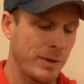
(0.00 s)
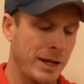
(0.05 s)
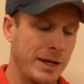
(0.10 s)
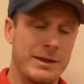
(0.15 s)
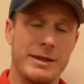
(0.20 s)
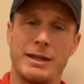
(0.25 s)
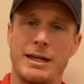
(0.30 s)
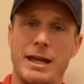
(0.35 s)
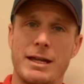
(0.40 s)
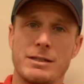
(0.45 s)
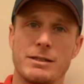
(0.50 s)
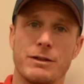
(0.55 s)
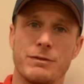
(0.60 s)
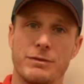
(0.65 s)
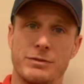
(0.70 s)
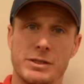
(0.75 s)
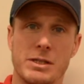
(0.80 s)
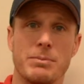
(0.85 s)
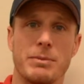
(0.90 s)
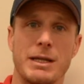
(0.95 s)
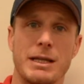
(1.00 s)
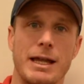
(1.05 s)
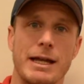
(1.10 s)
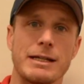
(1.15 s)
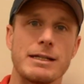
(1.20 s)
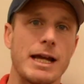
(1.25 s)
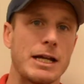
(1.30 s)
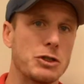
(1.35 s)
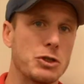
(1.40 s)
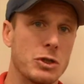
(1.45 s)
in the case of something
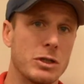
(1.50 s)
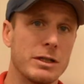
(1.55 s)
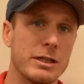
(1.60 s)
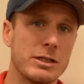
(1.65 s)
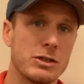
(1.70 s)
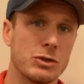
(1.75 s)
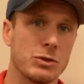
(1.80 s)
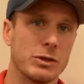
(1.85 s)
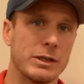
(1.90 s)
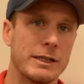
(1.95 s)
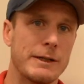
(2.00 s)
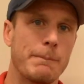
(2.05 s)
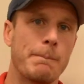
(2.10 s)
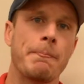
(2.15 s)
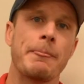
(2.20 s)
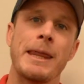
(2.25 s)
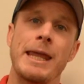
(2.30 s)
like nitroglycerin,